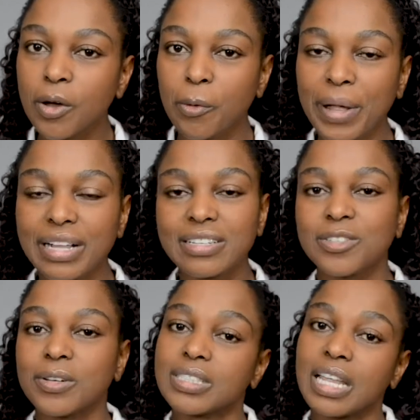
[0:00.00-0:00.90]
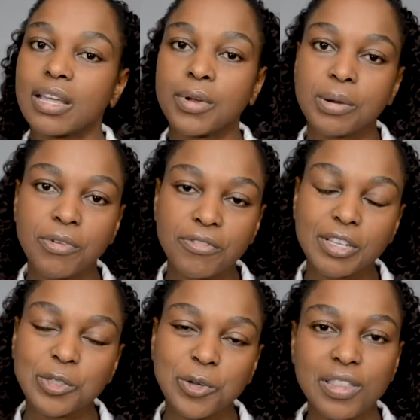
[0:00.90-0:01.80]
Well, so it's either we remove
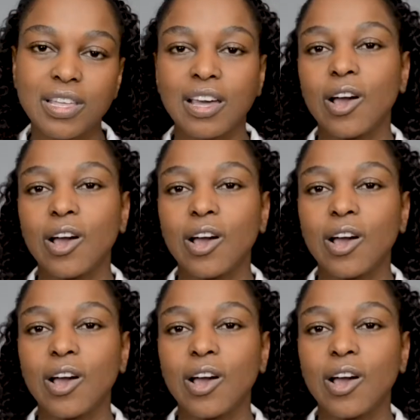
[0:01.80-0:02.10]
the tooth